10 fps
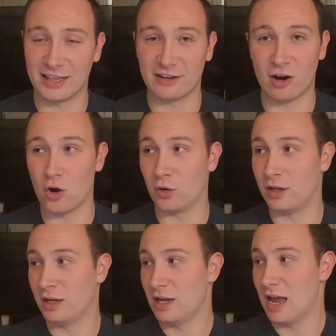their own
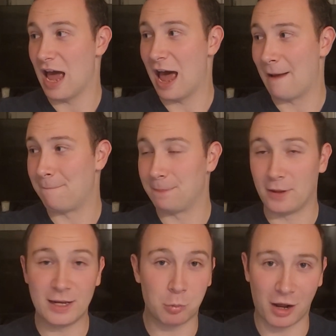
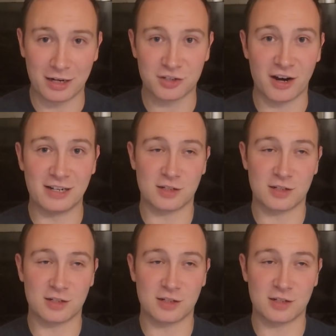Equinox credit.